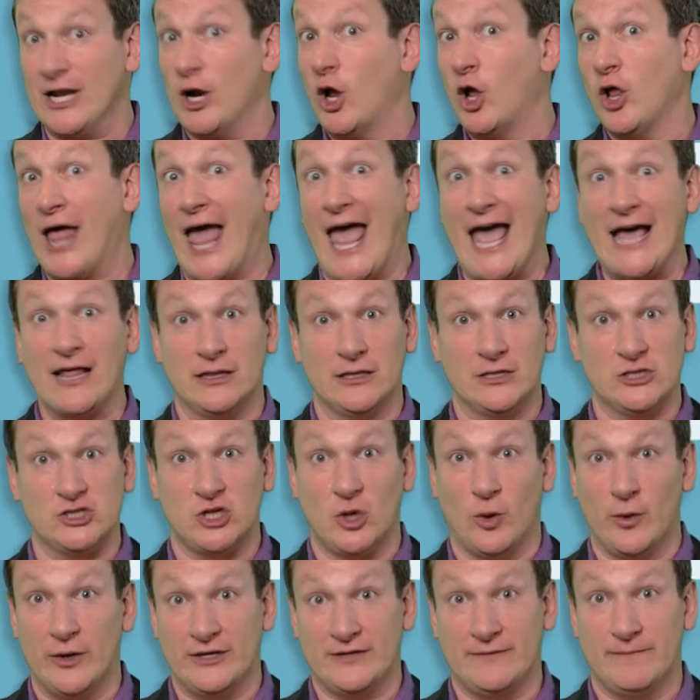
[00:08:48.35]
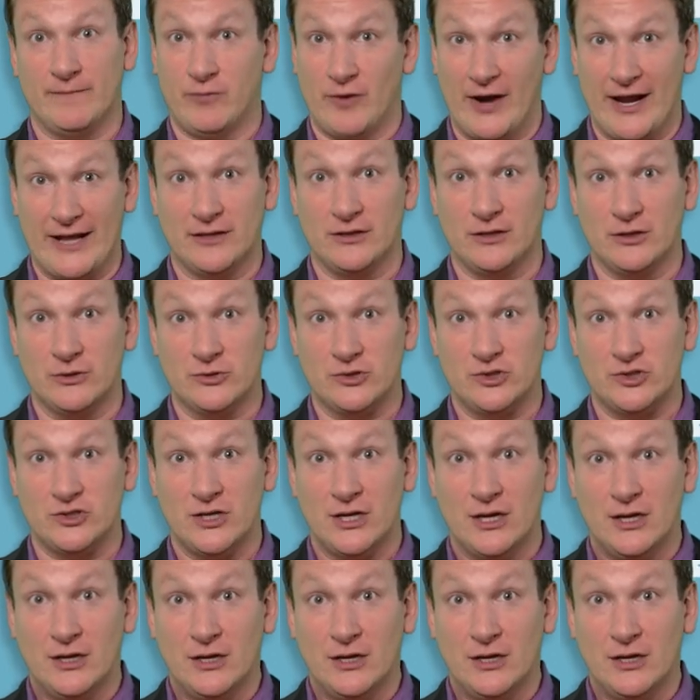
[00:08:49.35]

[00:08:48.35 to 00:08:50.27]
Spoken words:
and all hell is going to break loose.